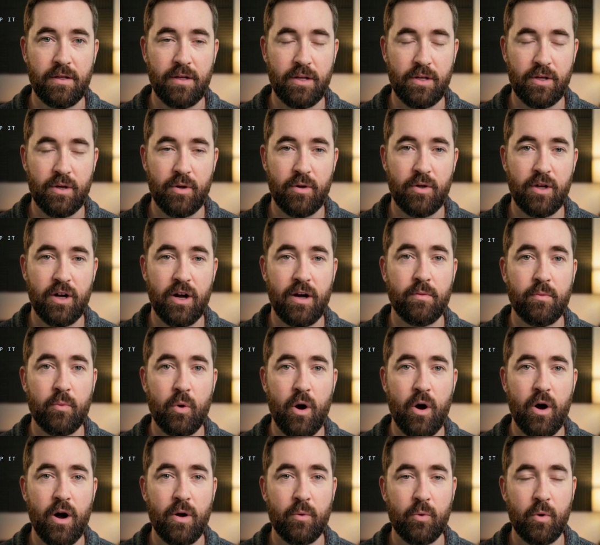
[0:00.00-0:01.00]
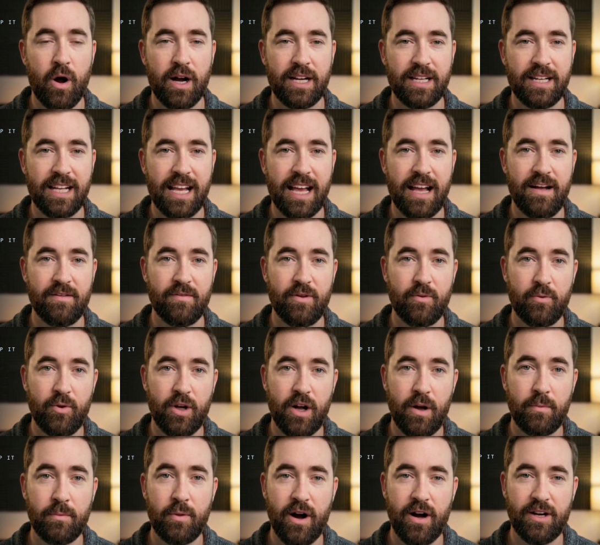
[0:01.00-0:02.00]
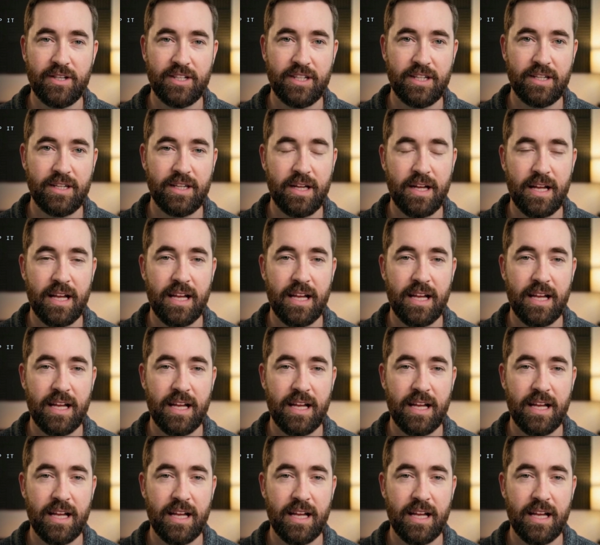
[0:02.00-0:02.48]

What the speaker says: You'll learn more in one day of a real person